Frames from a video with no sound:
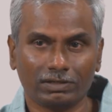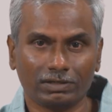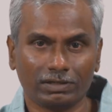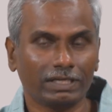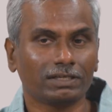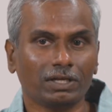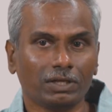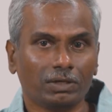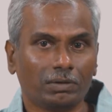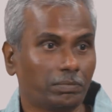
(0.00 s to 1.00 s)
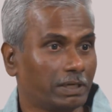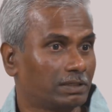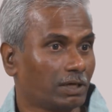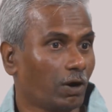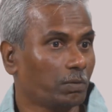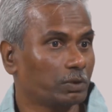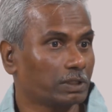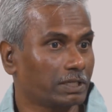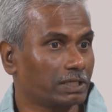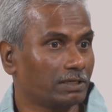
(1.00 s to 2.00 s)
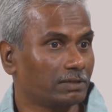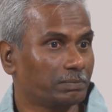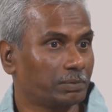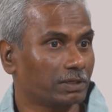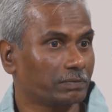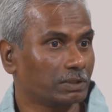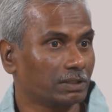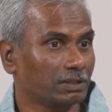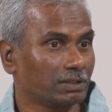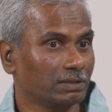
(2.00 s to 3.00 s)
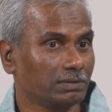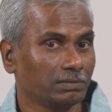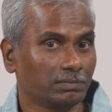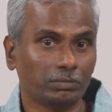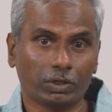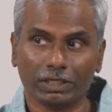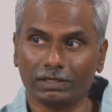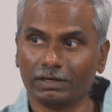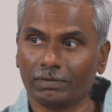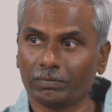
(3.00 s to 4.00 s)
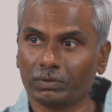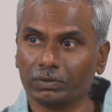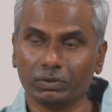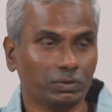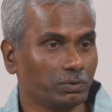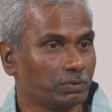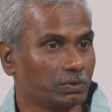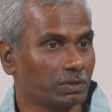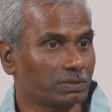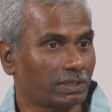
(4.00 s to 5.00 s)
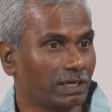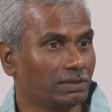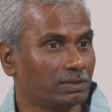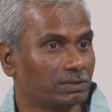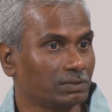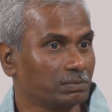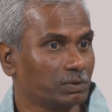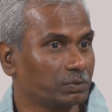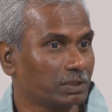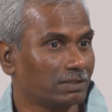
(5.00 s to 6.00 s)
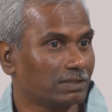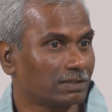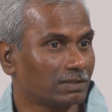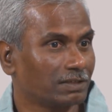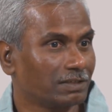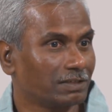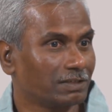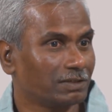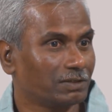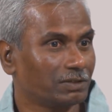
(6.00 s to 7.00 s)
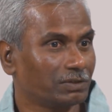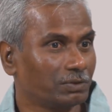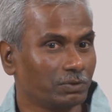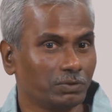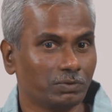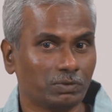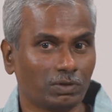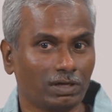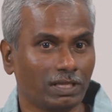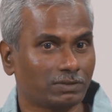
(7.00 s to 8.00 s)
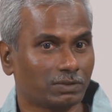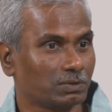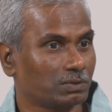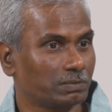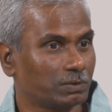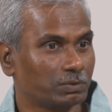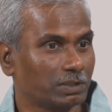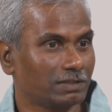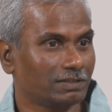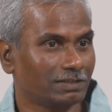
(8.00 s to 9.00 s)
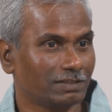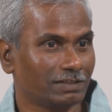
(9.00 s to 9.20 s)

right, but how about other part of the body? Do you use your skin to move things? Do you use your legs to move things?